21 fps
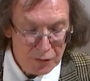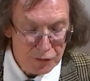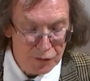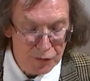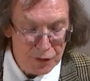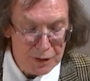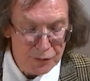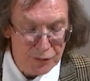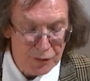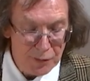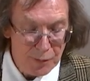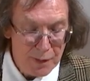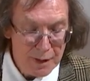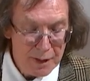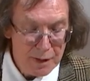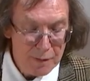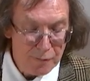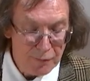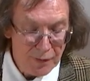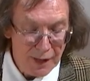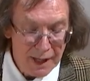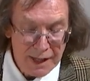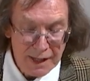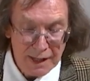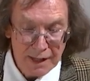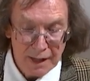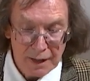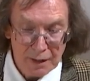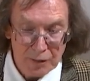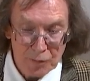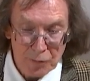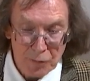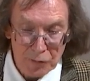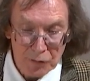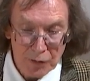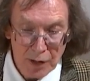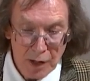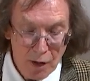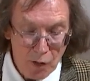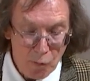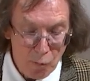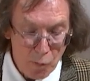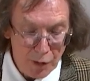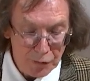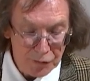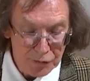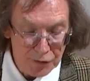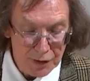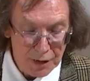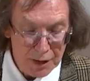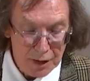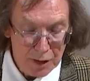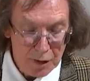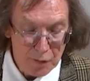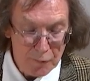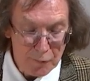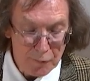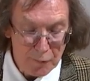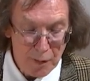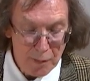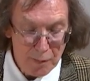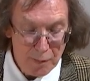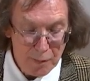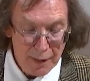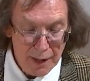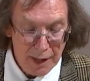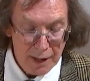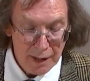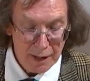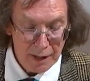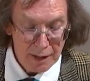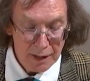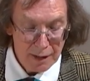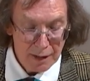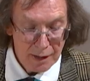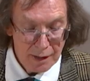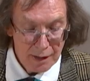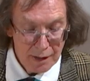Did the Vikings want to give their